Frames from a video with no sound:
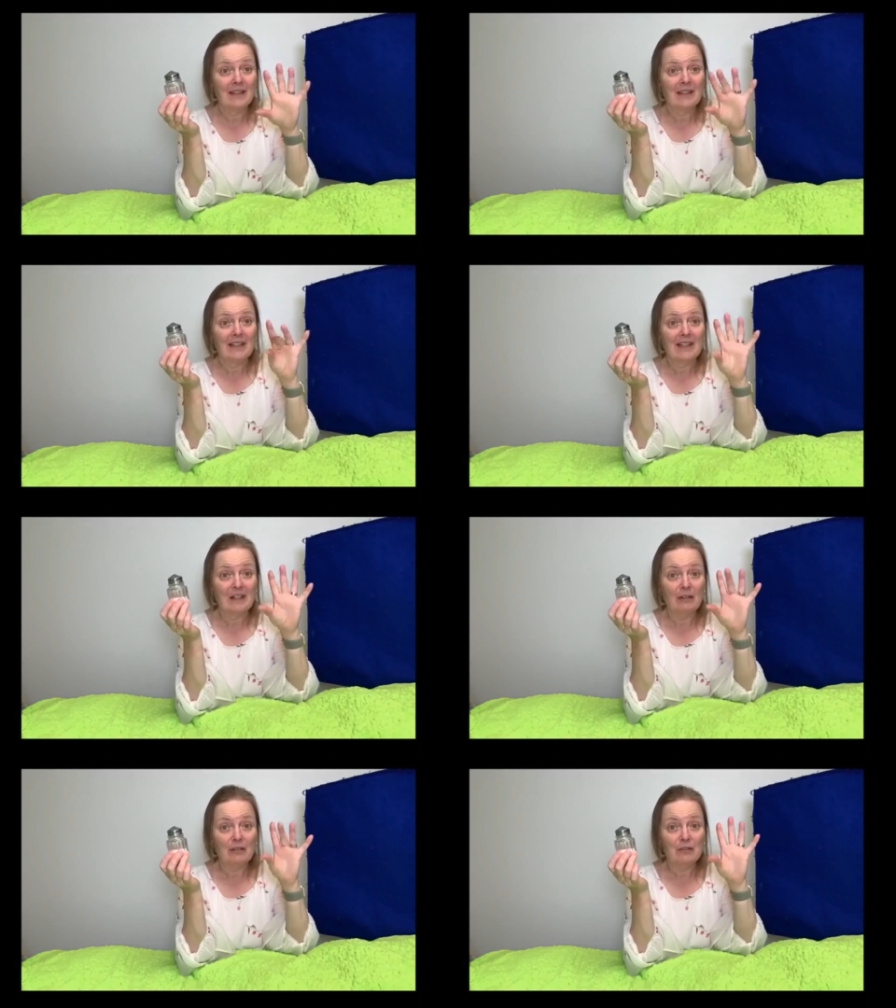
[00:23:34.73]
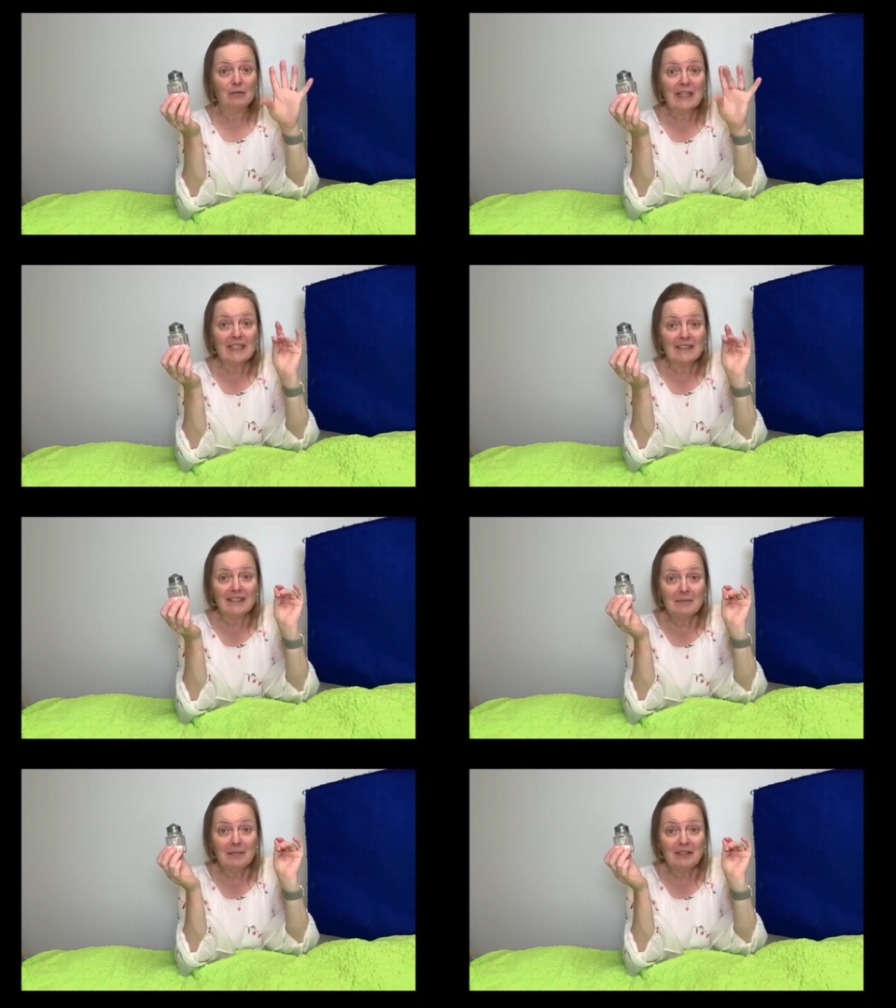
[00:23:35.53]
they will drink a little
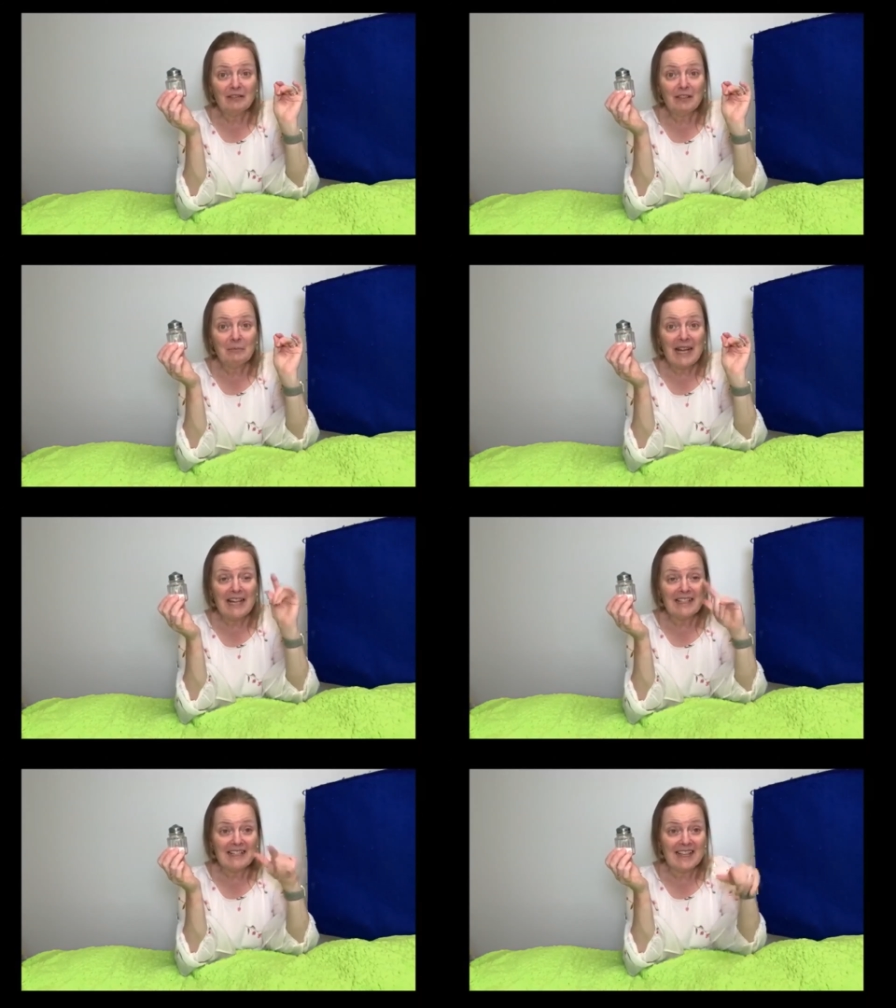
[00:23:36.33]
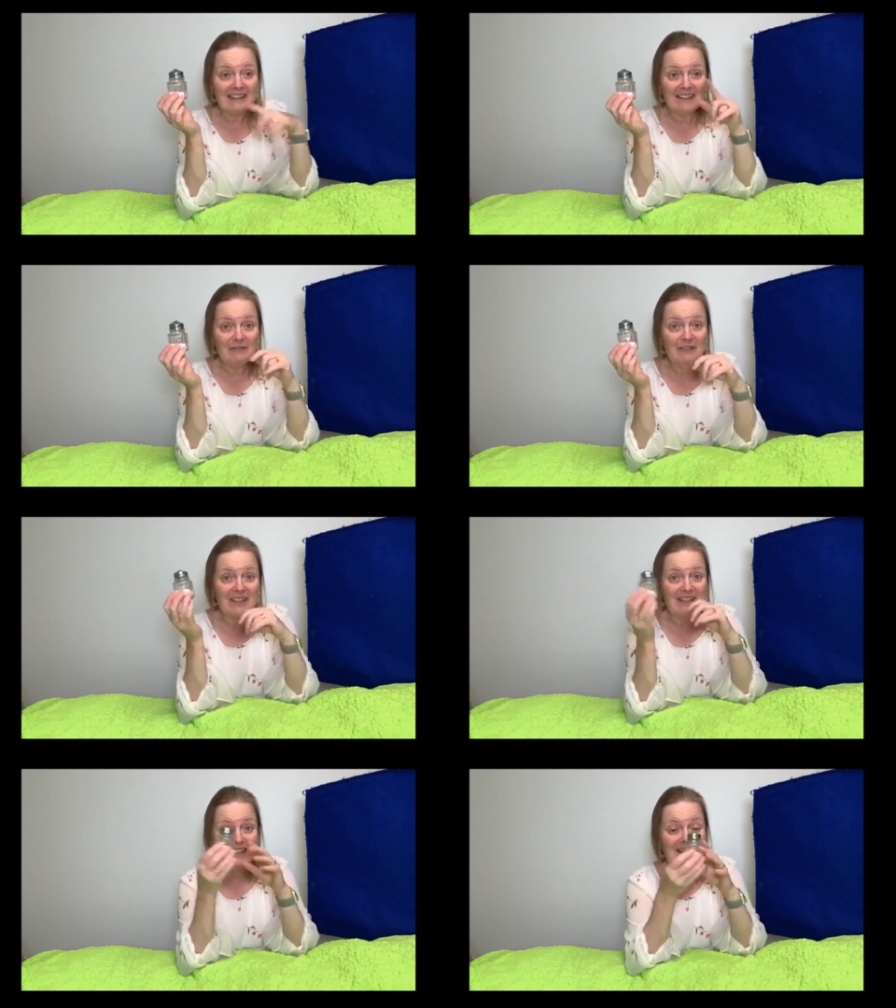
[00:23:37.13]
bit of your paint and leave a
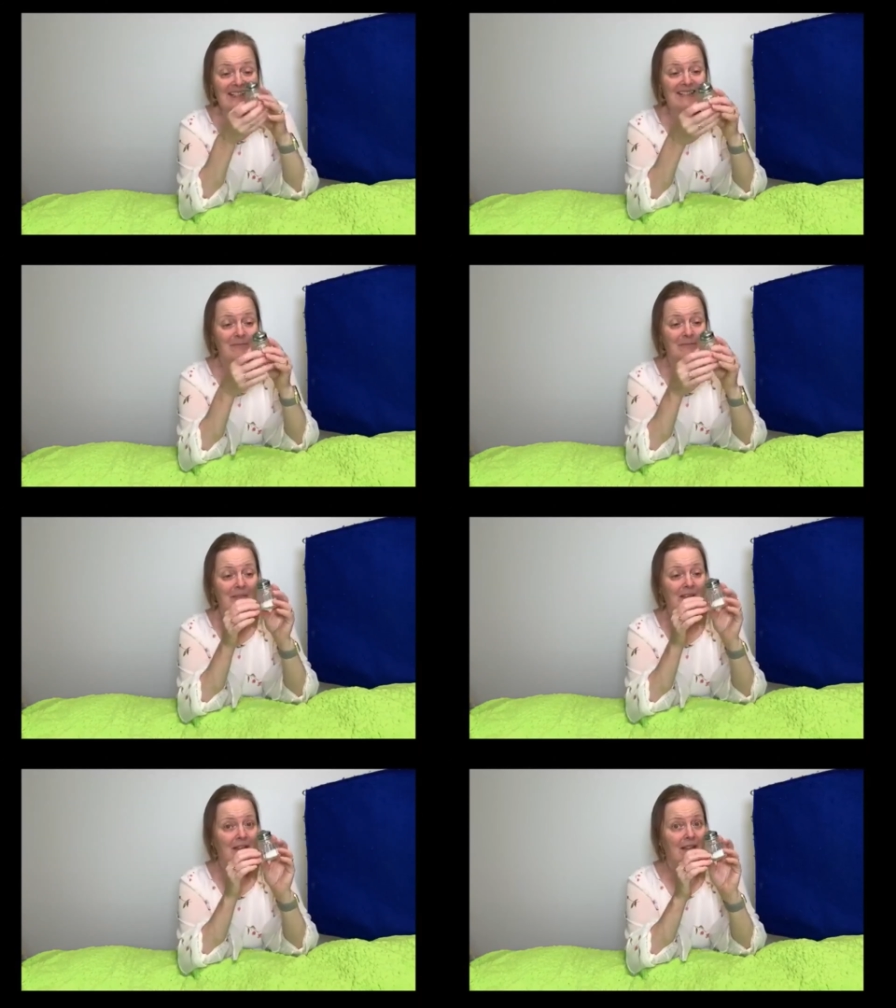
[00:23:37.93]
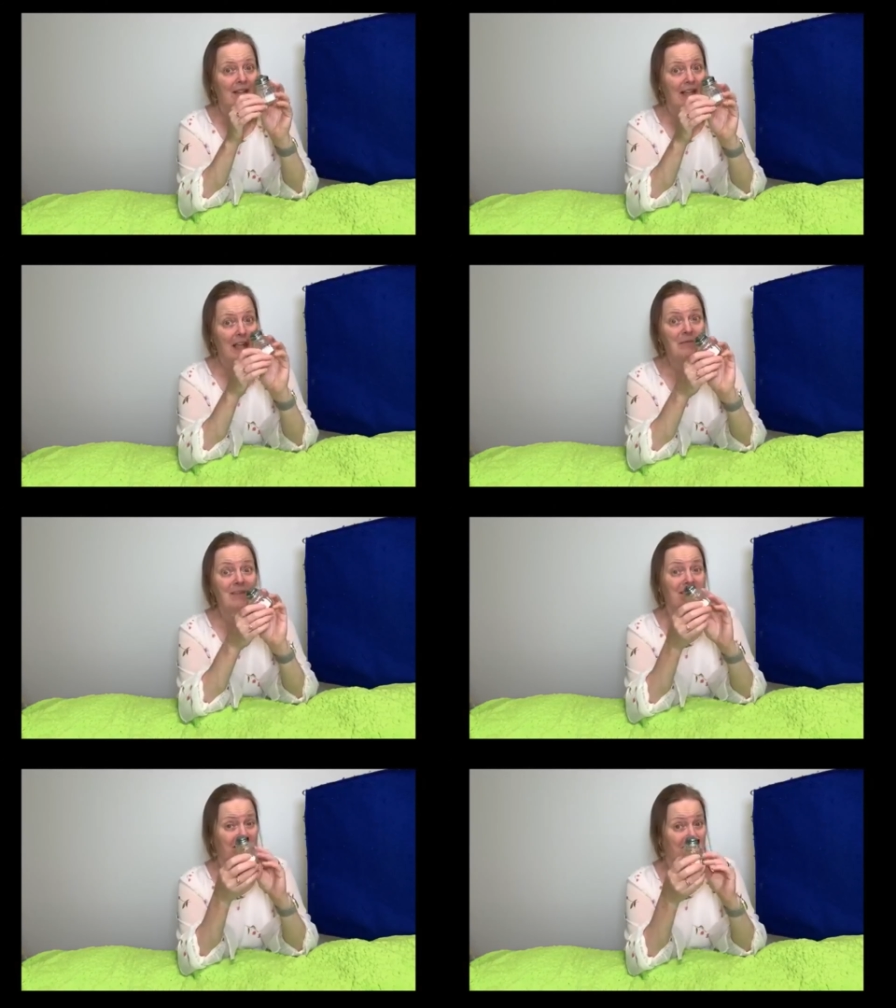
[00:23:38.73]
design. Epsom
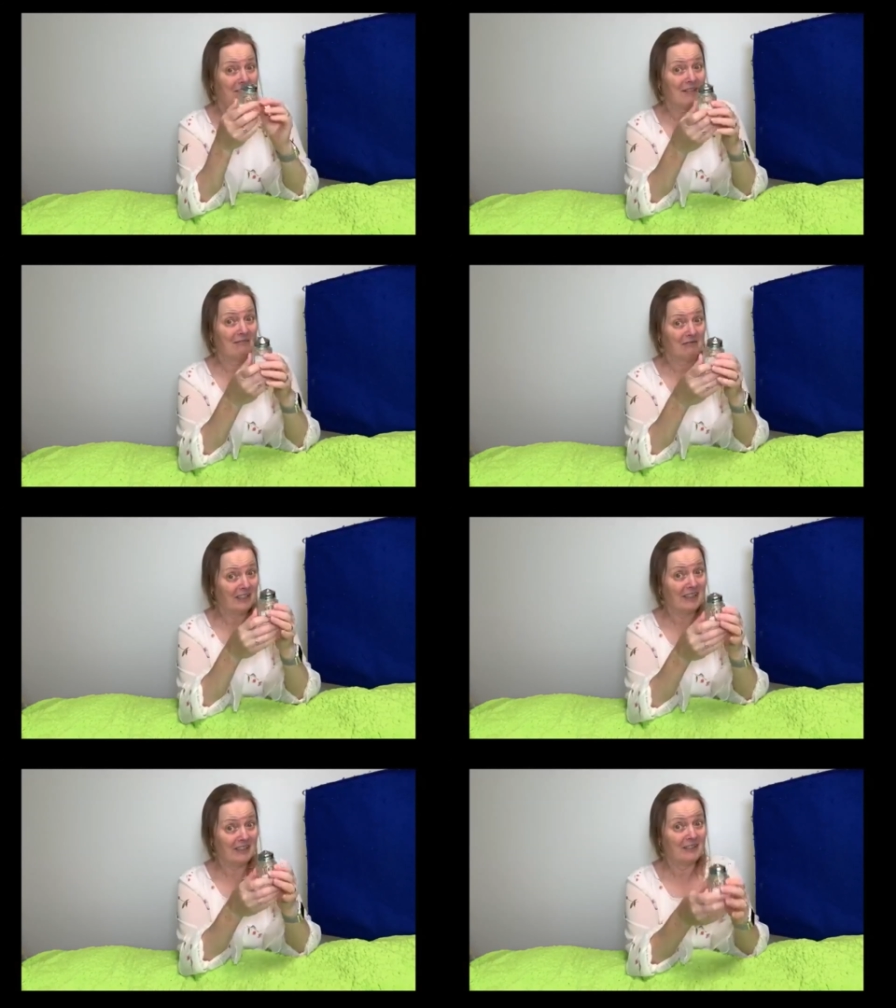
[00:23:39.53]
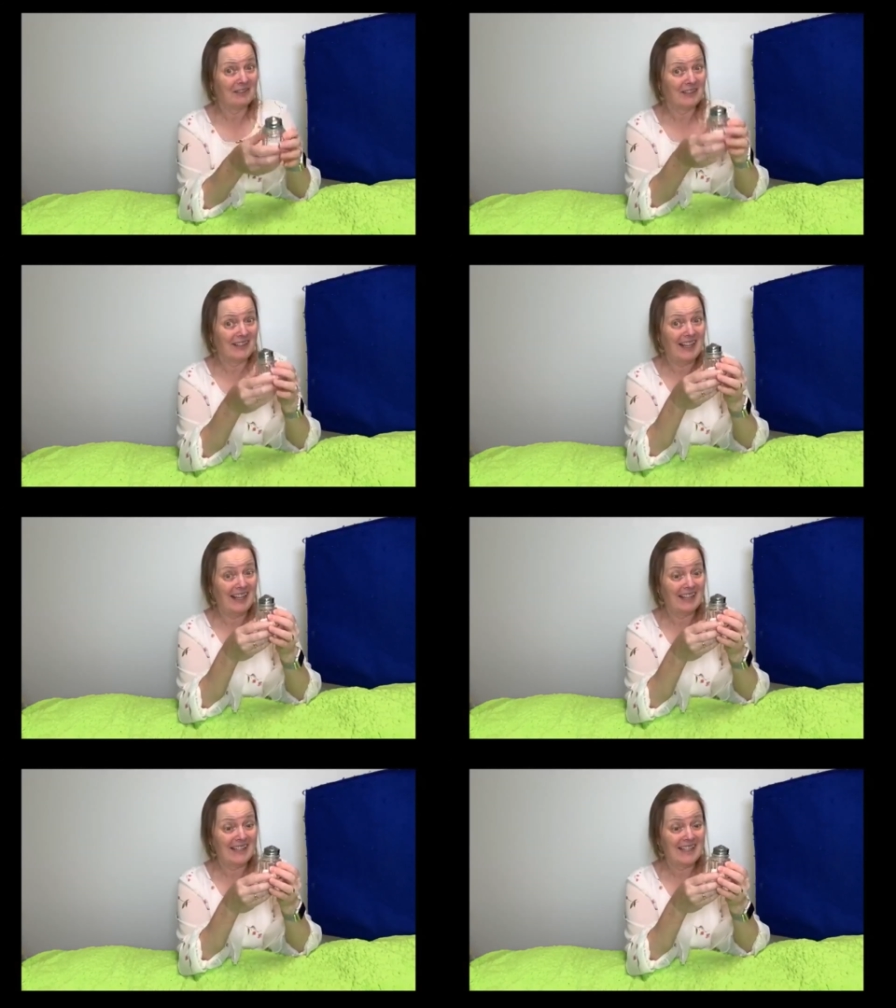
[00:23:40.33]
salts are really good for
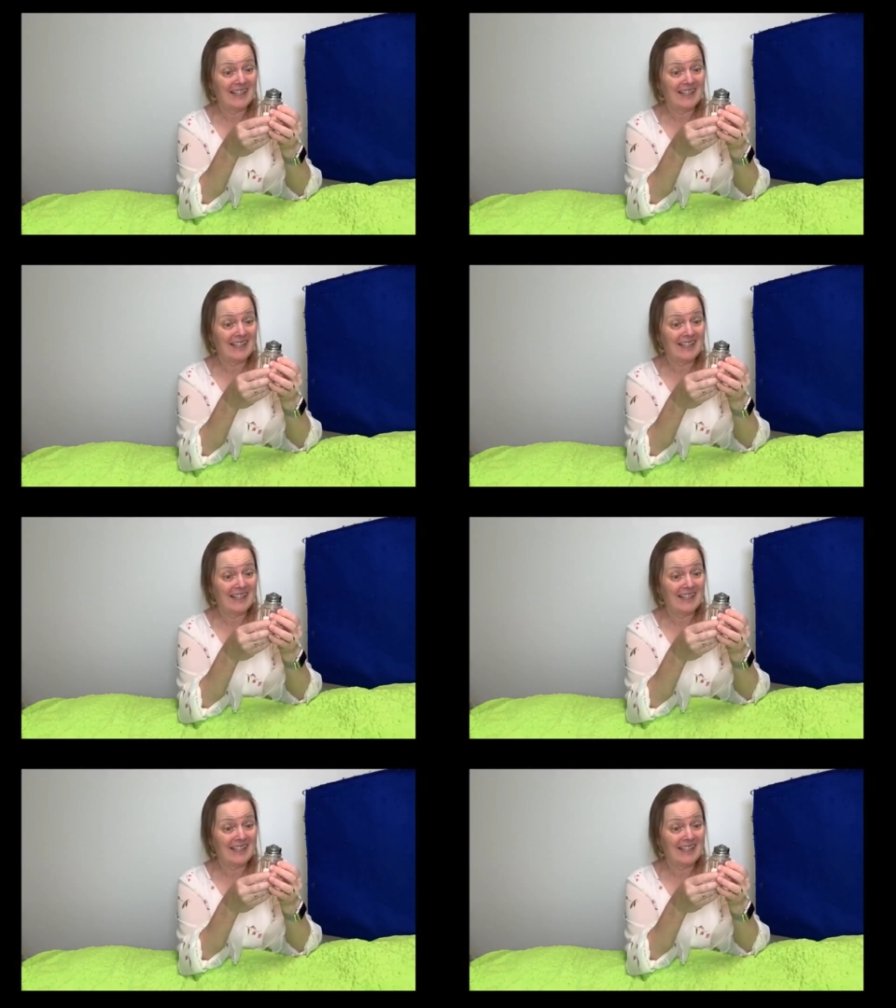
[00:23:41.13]
that.